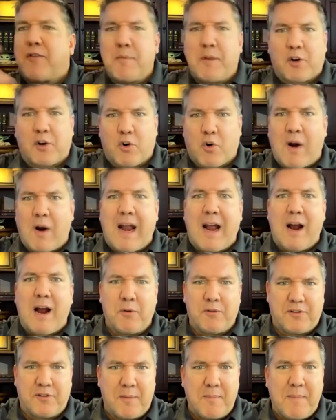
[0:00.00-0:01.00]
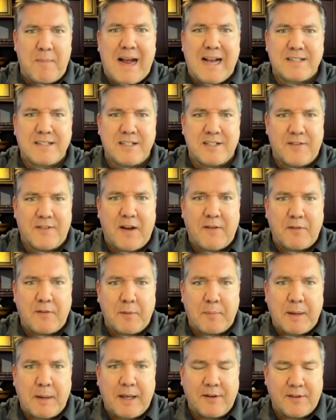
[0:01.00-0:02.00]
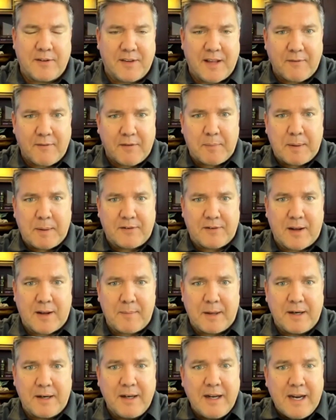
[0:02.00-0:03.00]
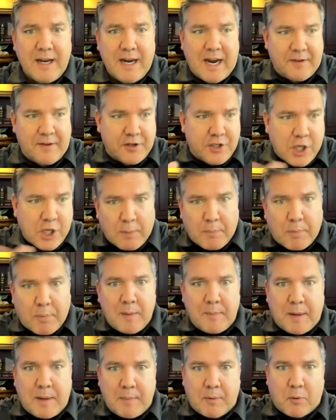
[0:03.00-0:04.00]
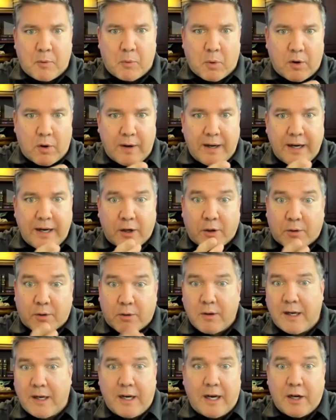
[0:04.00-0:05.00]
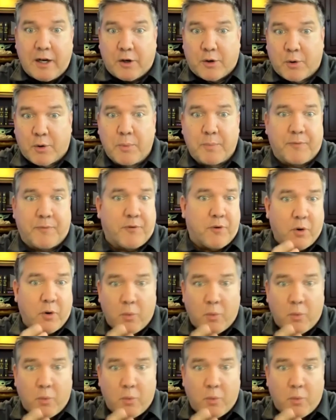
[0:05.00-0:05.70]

from the crowds, the masses of MVPs at the MVP summit, and the SharePoint people were in a group. You